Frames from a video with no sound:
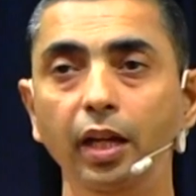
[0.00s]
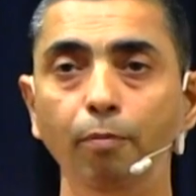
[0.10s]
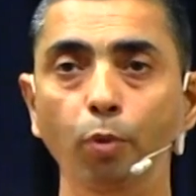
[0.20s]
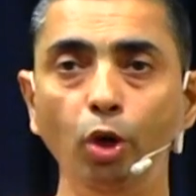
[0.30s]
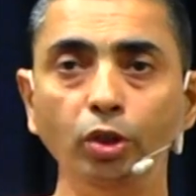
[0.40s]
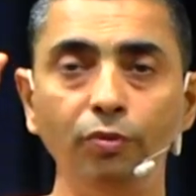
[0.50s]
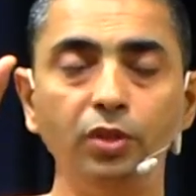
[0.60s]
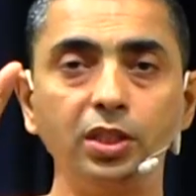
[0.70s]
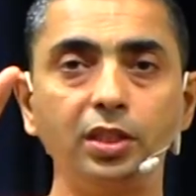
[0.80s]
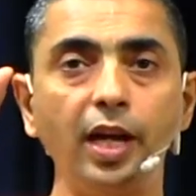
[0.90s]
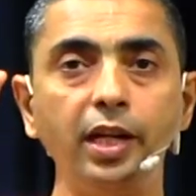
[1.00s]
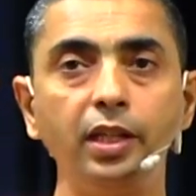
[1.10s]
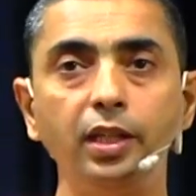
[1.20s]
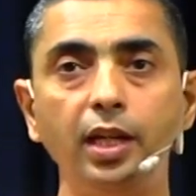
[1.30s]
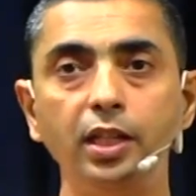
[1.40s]
If both of these
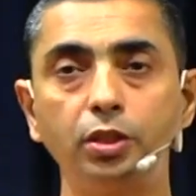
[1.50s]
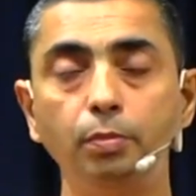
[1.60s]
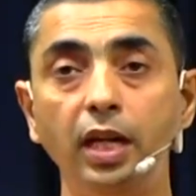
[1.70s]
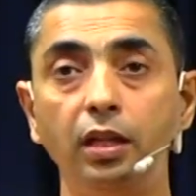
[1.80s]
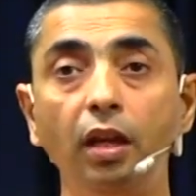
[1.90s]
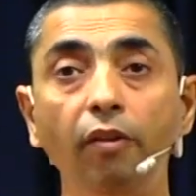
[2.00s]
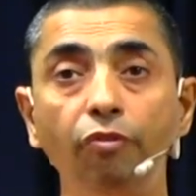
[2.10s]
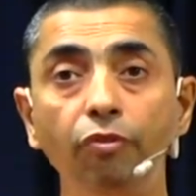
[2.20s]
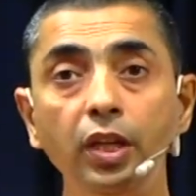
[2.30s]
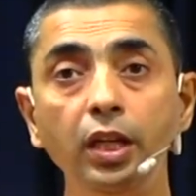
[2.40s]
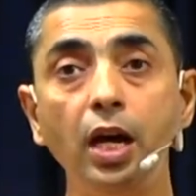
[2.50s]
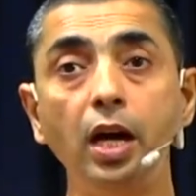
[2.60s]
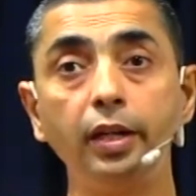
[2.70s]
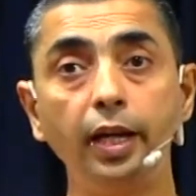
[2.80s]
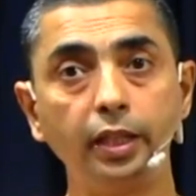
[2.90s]
criteria is met, if we
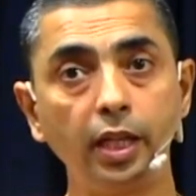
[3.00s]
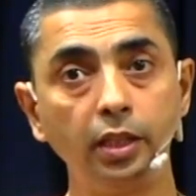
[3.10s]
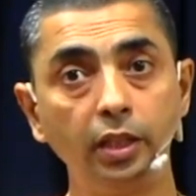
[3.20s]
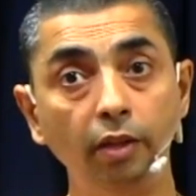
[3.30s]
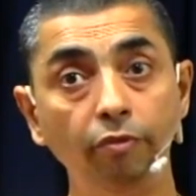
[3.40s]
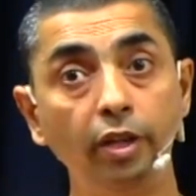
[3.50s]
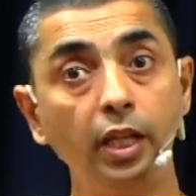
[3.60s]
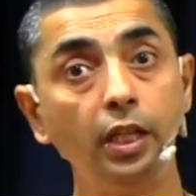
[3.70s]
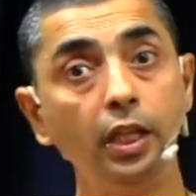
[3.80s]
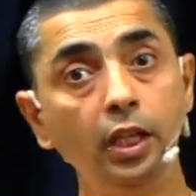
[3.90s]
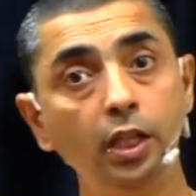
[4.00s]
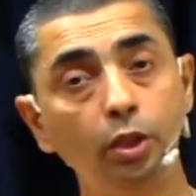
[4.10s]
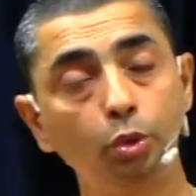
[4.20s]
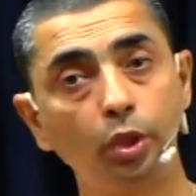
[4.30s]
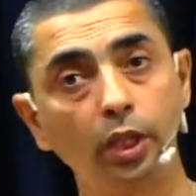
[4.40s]
are attentive, very
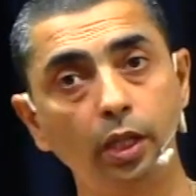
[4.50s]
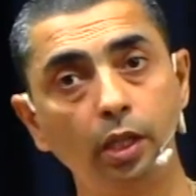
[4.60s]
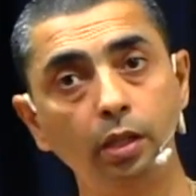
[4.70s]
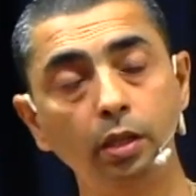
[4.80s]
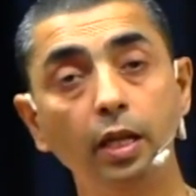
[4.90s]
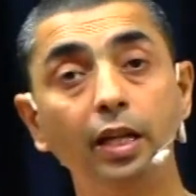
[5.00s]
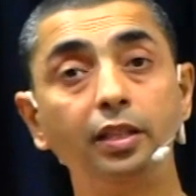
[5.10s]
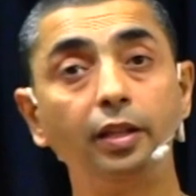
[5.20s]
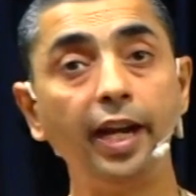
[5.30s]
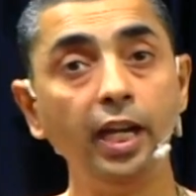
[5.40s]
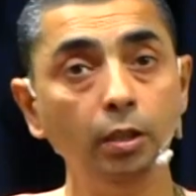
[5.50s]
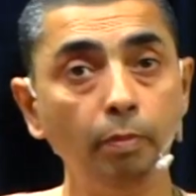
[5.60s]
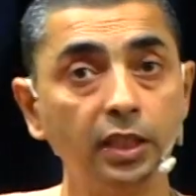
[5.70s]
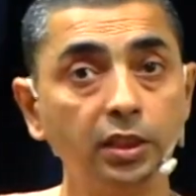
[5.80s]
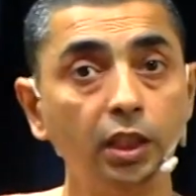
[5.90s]
eager to hear the
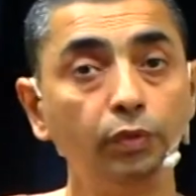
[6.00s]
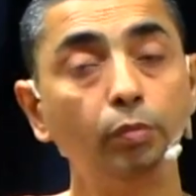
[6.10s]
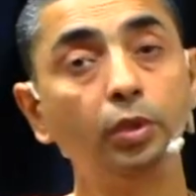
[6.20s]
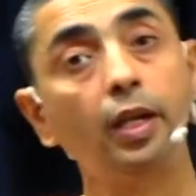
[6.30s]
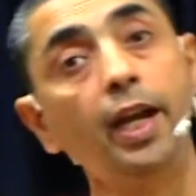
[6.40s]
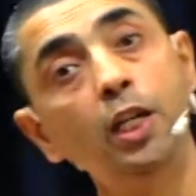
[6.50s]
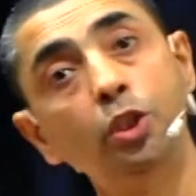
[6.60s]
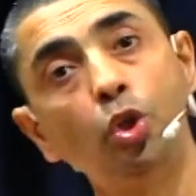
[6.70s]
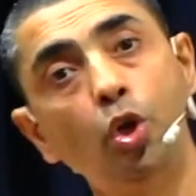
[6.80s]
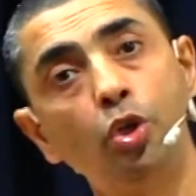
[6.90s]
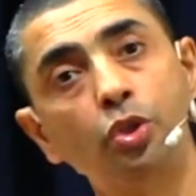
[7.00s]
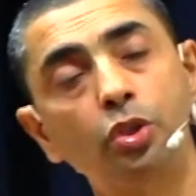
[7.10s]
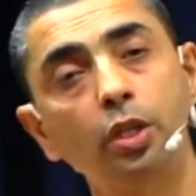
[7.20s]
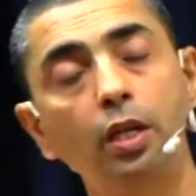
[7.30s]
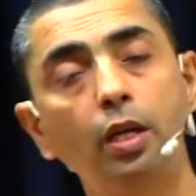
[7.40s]
right message from the right
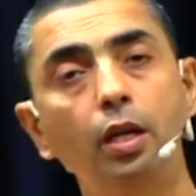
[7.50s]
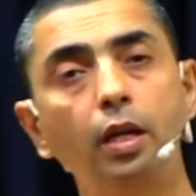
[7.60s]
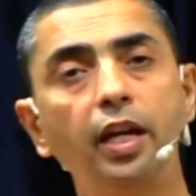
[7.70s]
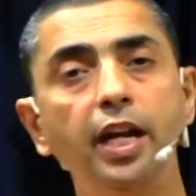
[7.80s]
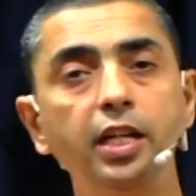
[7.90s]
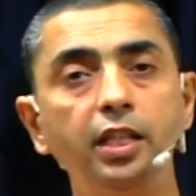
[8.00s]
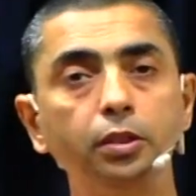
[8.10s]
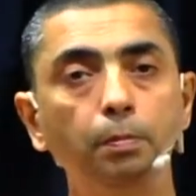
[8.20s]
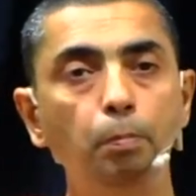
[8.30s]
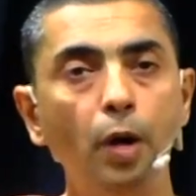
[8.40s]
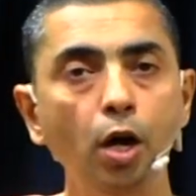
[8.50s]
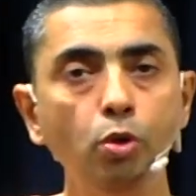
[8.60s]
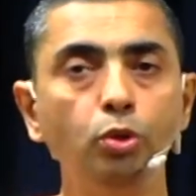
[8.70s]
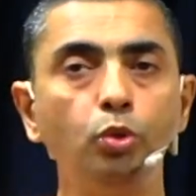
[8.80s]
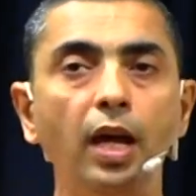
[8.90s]
source, it is
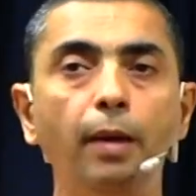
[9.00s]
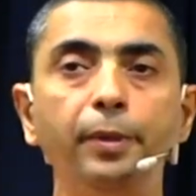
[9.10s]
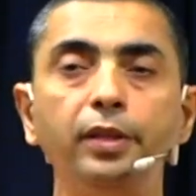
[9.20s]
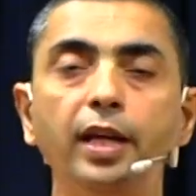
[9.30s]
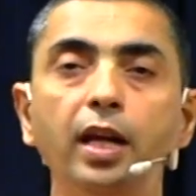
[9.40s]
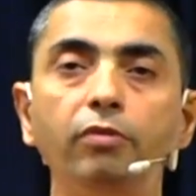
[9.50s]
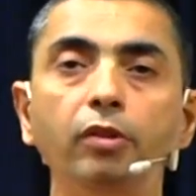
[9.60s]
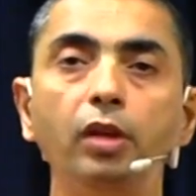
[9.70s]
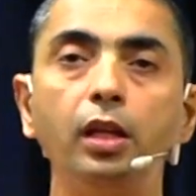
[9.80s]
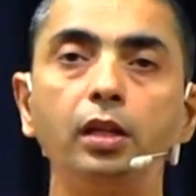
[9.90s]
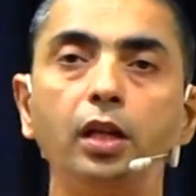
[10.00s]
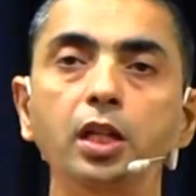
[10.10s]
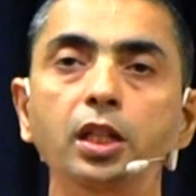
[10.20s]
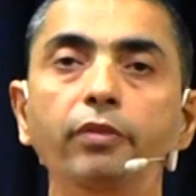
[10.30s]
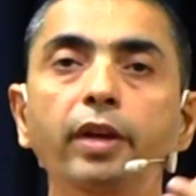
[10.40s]
bound to happen that we will
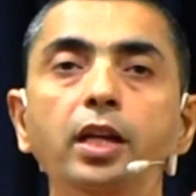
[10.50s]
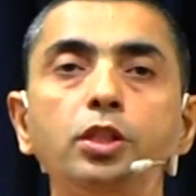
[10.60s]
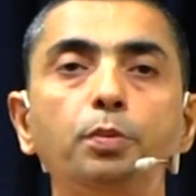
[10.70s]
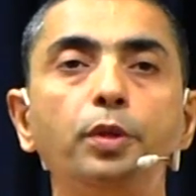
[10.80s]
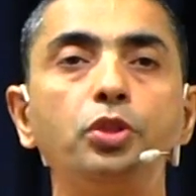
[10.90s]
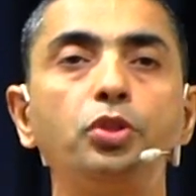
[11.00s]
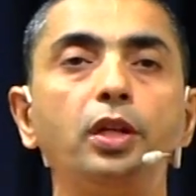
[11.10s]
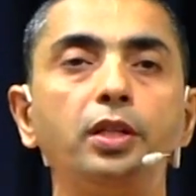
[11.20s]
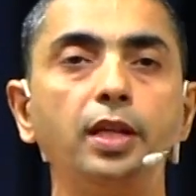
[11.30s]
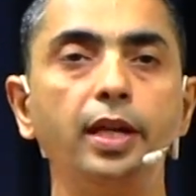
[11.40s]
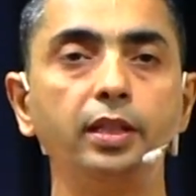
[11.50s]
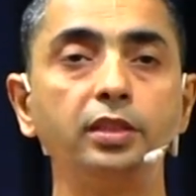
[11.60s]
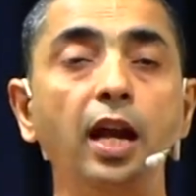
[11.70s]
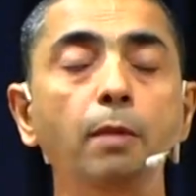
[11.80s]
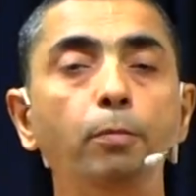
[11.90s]
cultivate spiritual
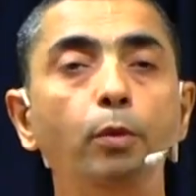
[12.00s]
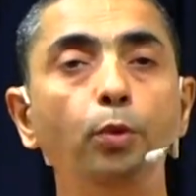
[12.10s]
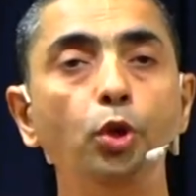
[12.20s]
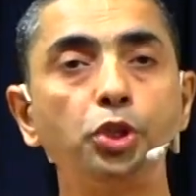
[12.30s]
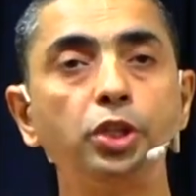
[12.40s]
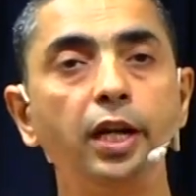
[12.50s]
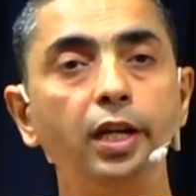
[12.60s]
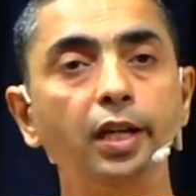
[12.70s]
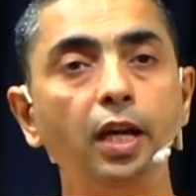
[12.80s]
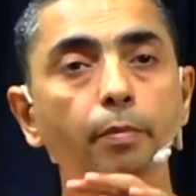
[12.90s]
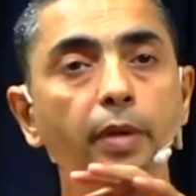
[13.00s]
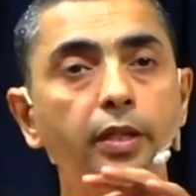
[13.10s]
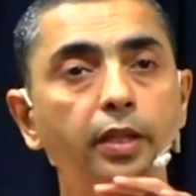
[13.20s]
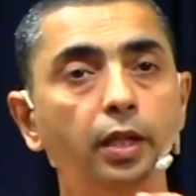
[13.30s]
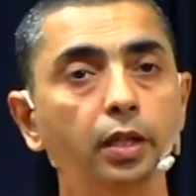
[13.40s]
desires, and proportionately our
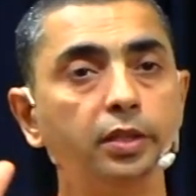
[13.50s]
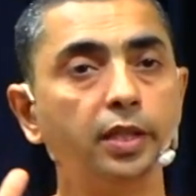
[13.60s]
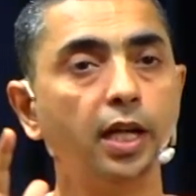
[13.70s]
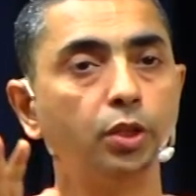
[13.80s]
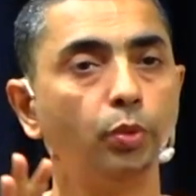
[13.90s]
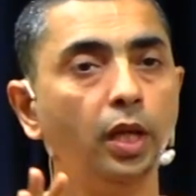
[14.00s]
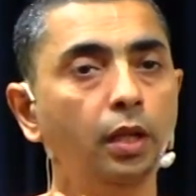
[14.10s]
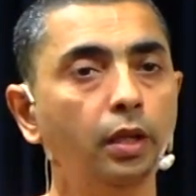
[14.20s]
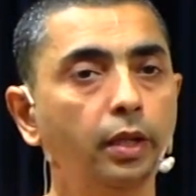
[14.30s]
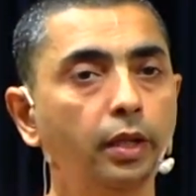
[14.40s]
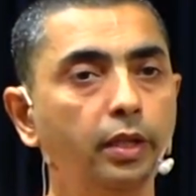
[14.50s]
material desires will